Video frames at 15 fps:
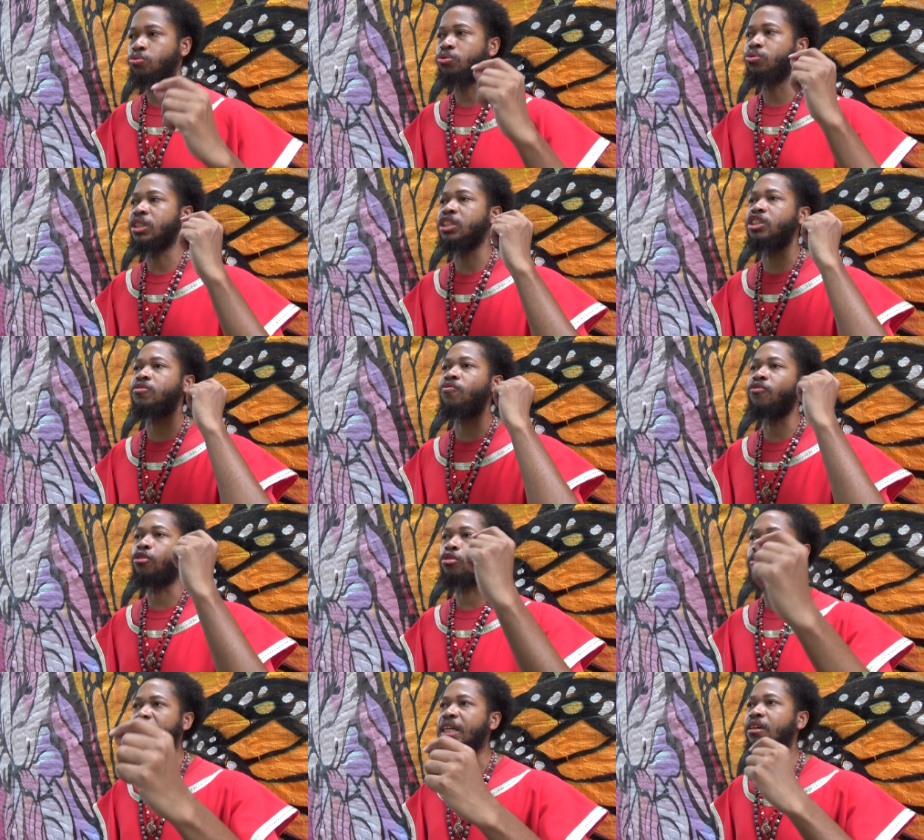which is
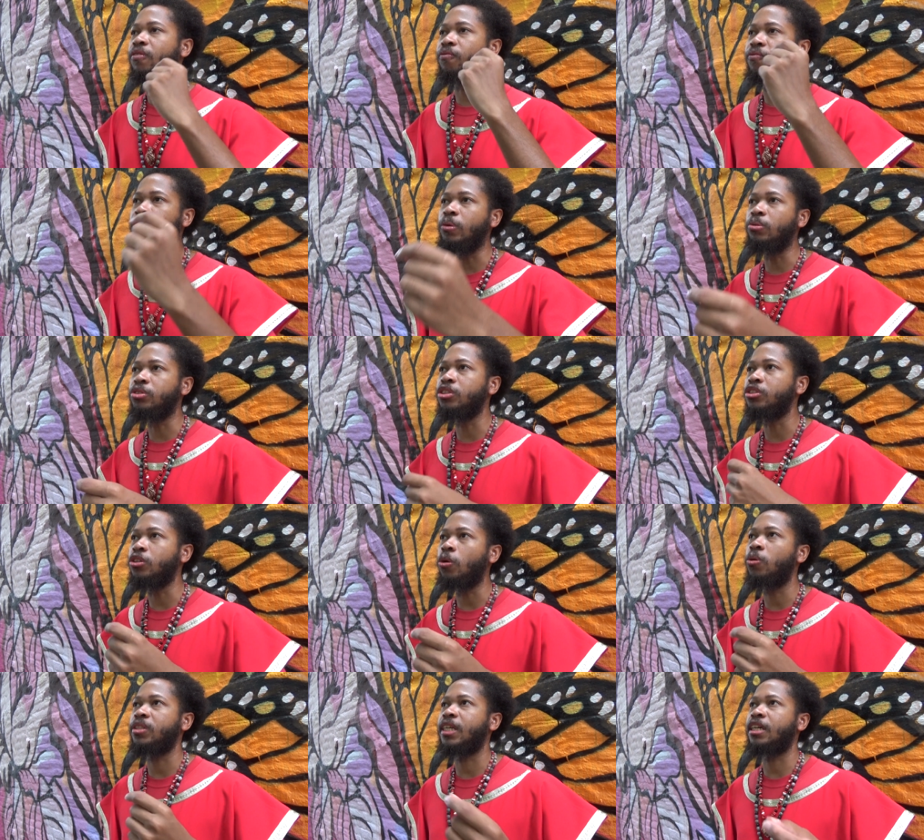great confusion noise.